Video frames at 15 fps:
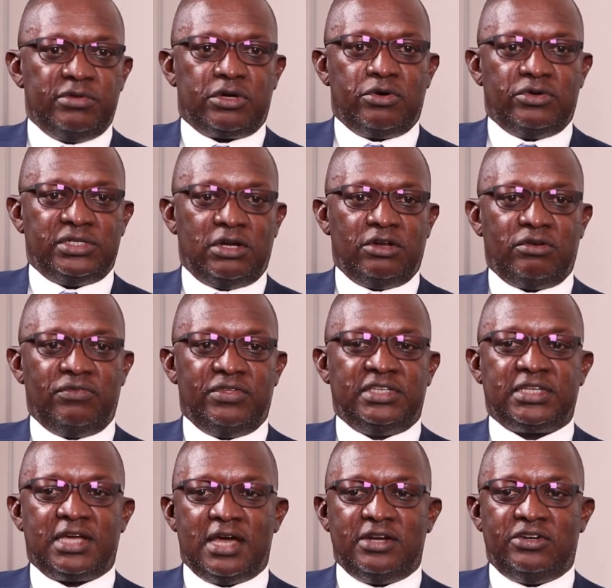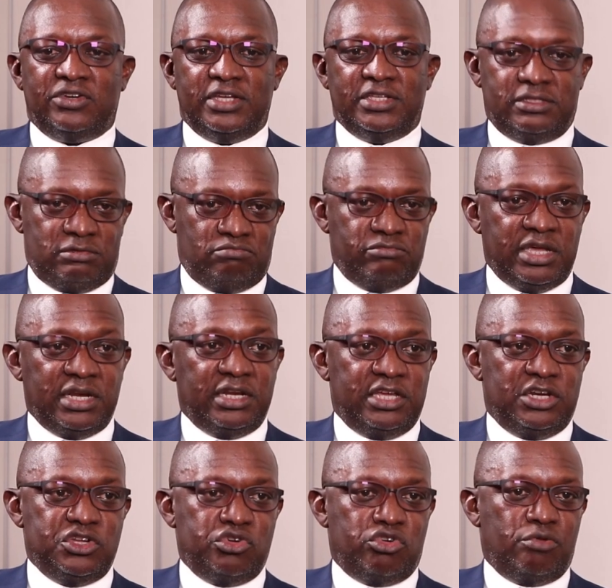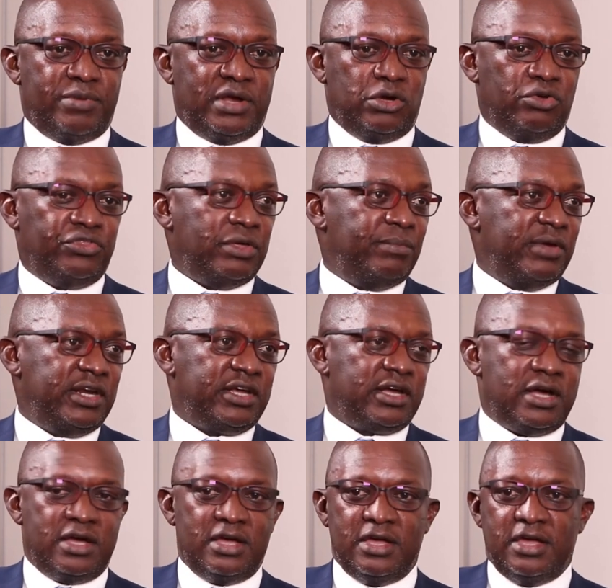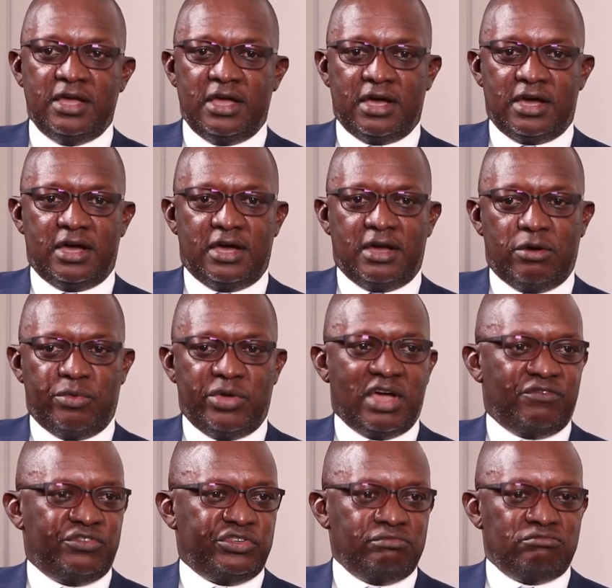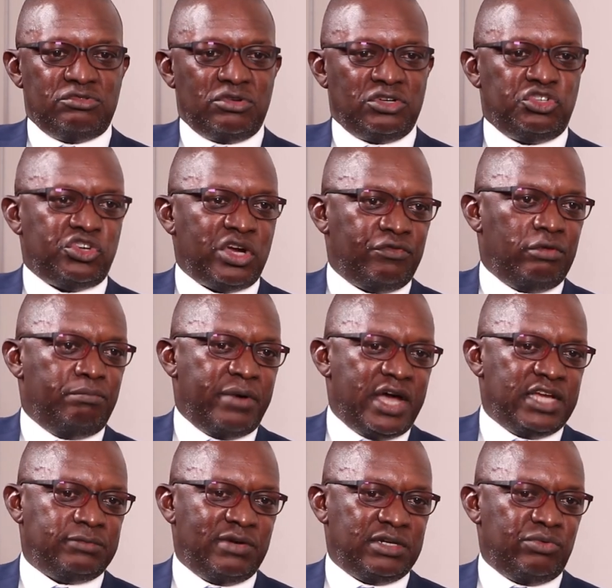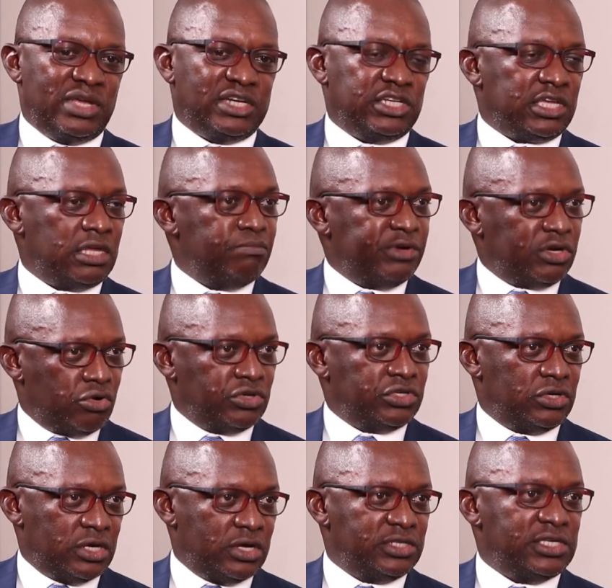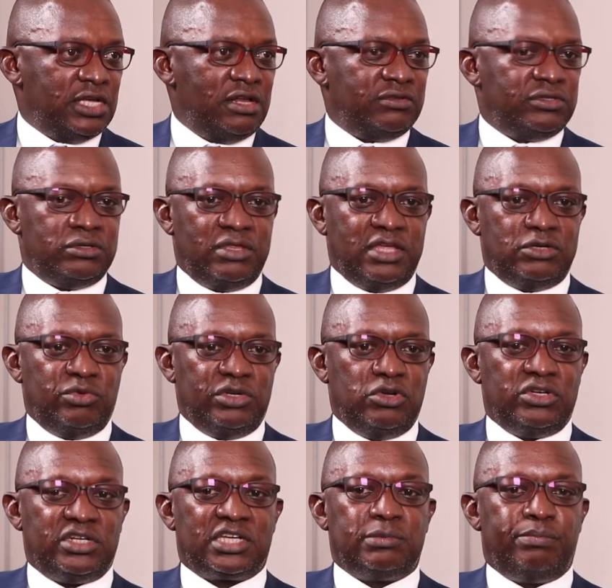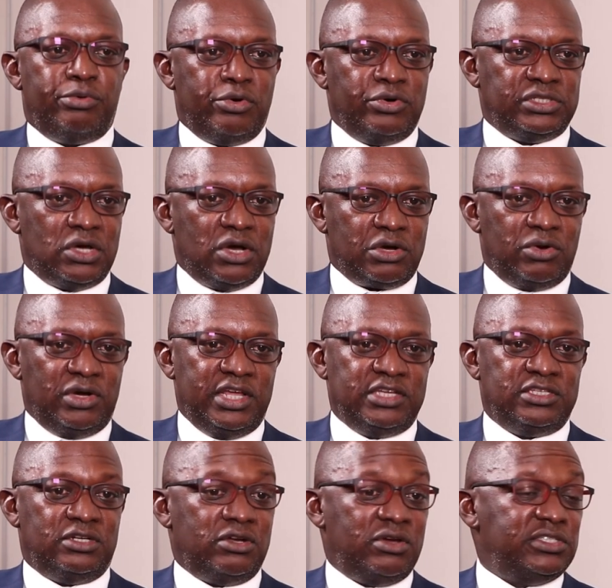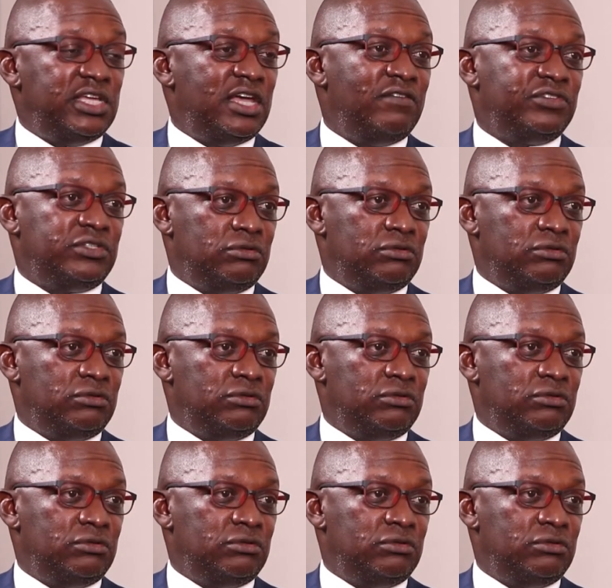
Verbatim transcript: because a lot of these countries, mainly in Europe and North America, uh, we have not travel bans, but we are taking precaution ourselves so that we don't expose our colleagues and ourselves